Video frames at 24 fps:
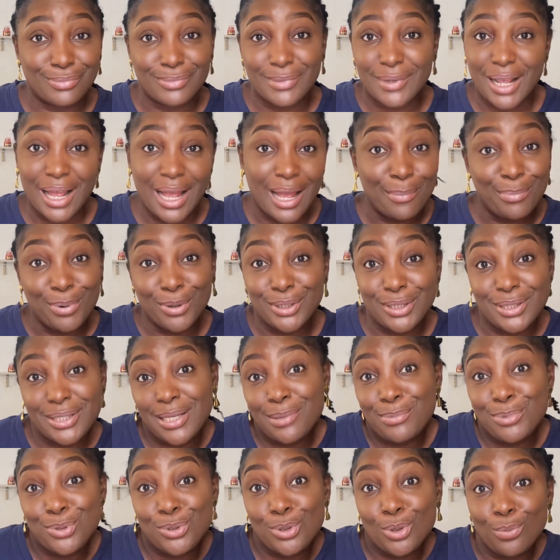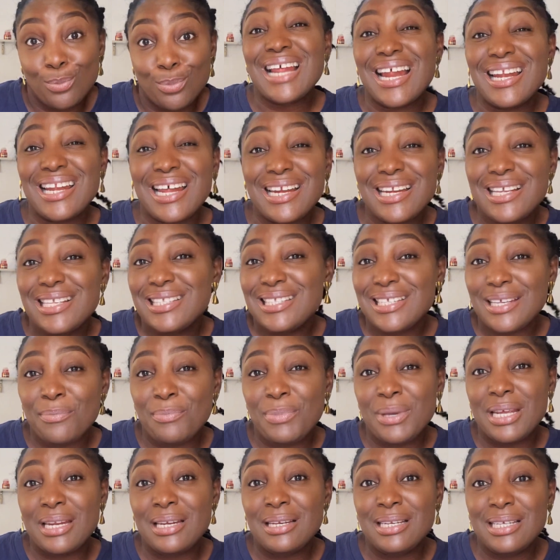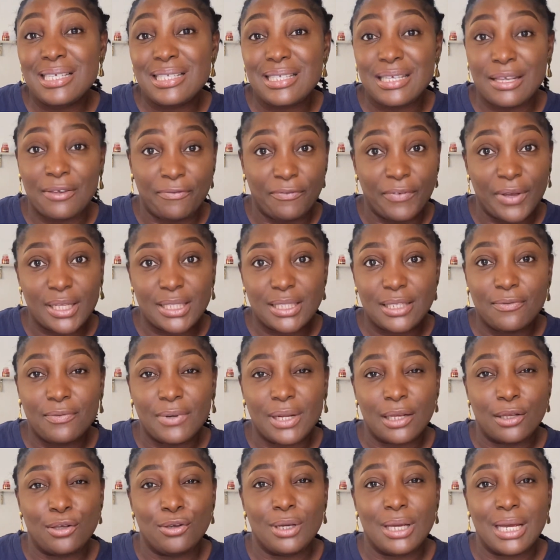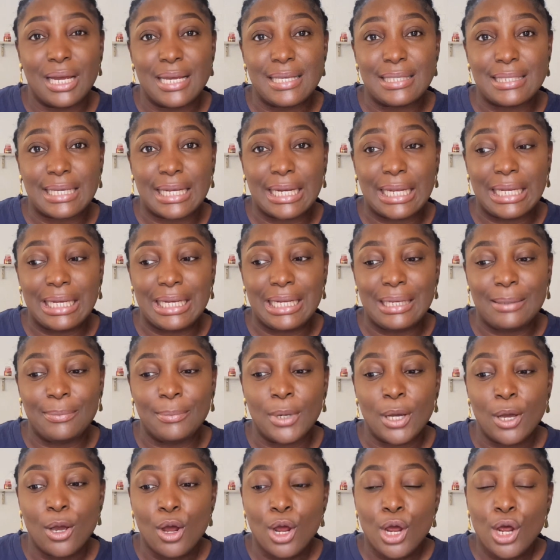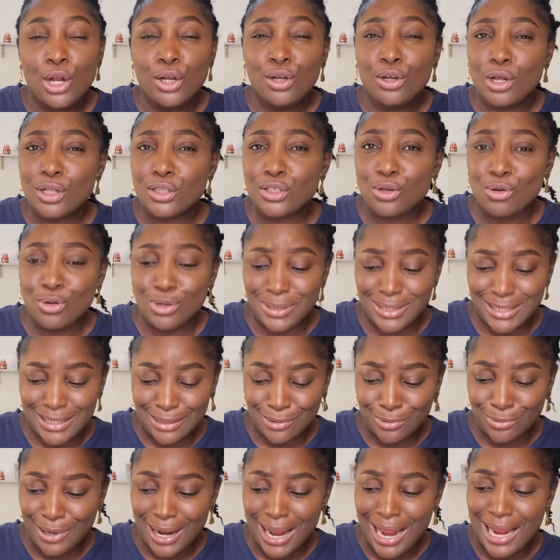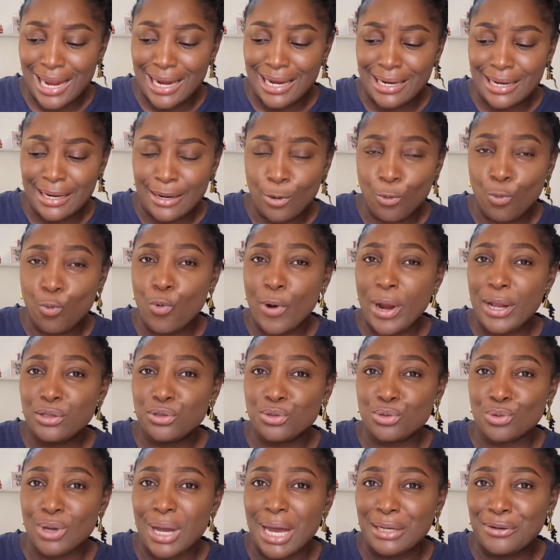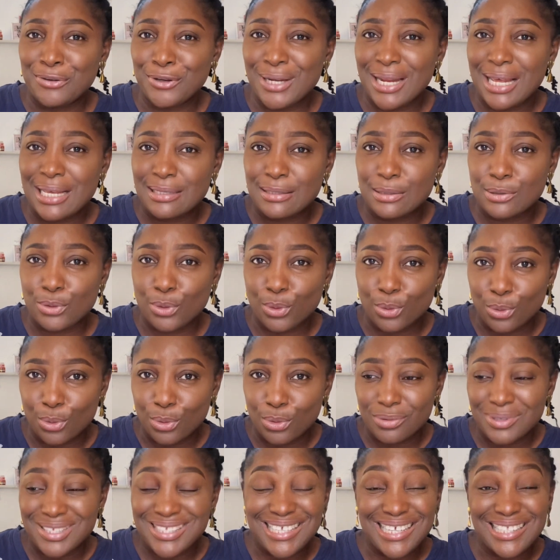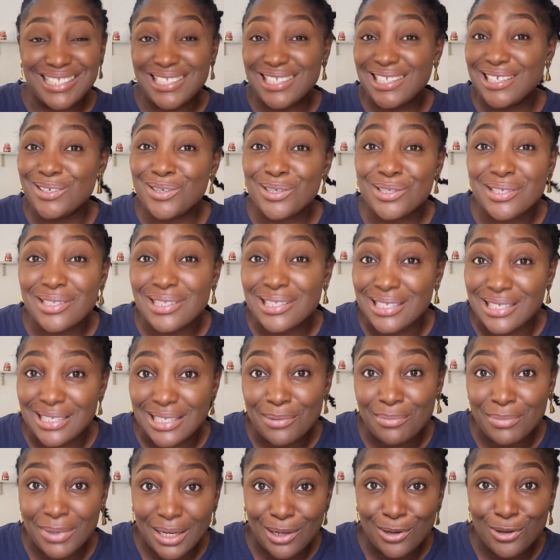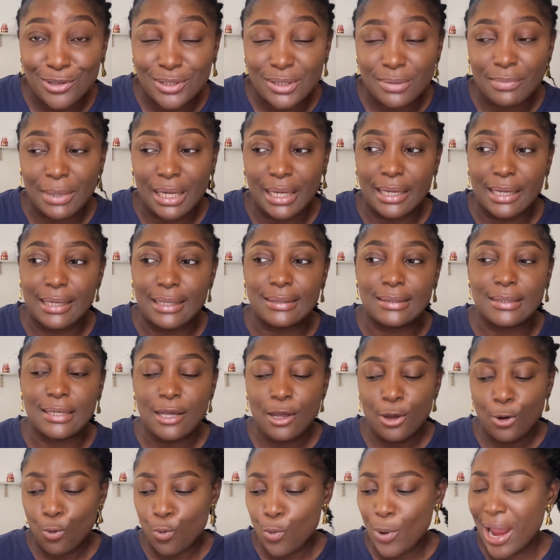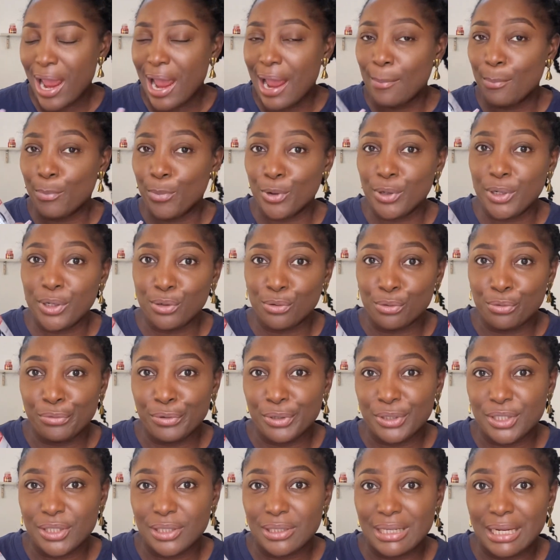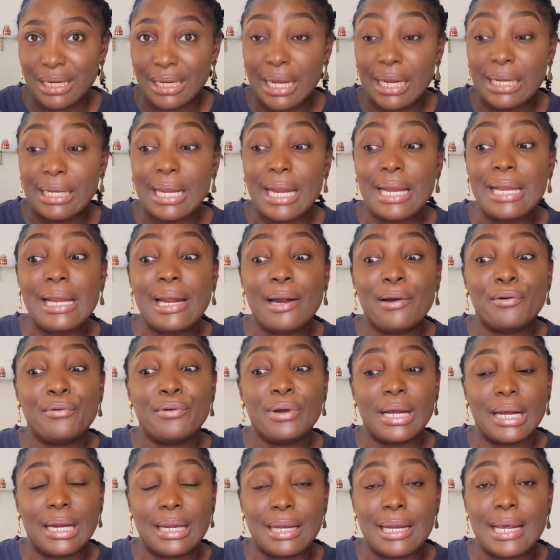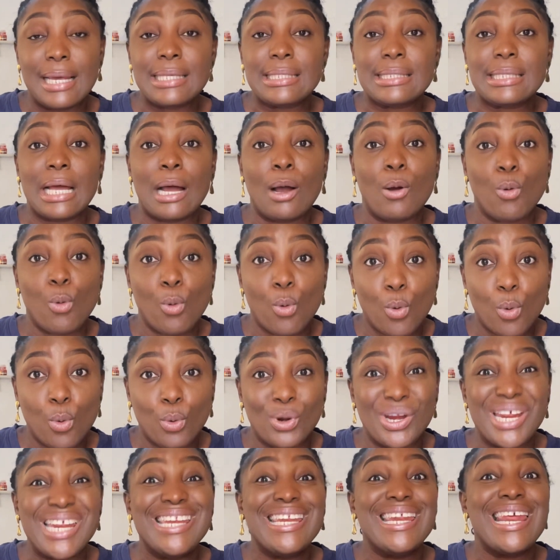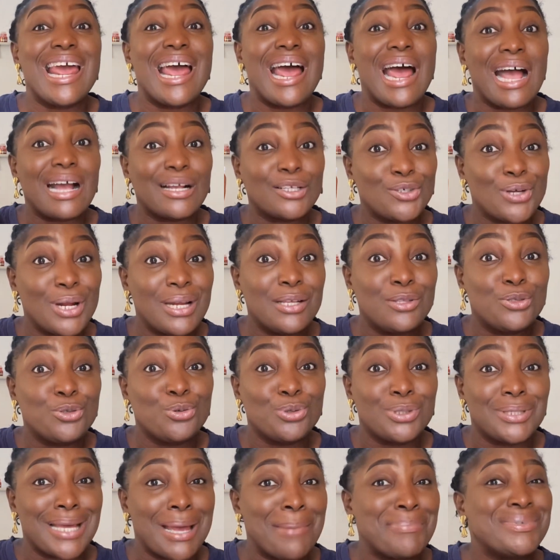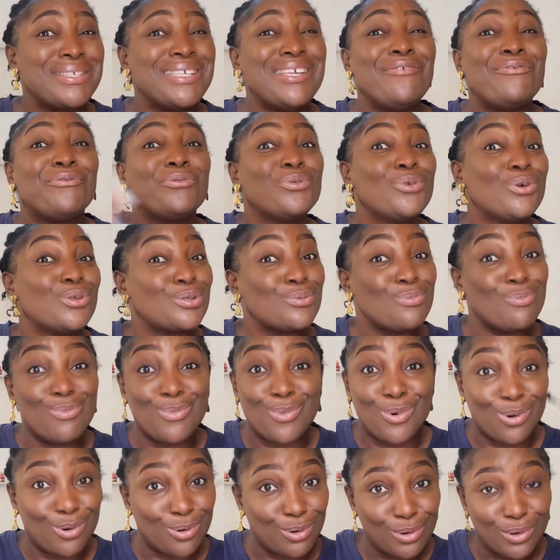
I bought the same soup, and I didn't see being this effective like you guys claim. Not until I went to another store, certainly not the same Lagos market, where I bought the original, and I now realized that, oh, there are actually two types, if not more,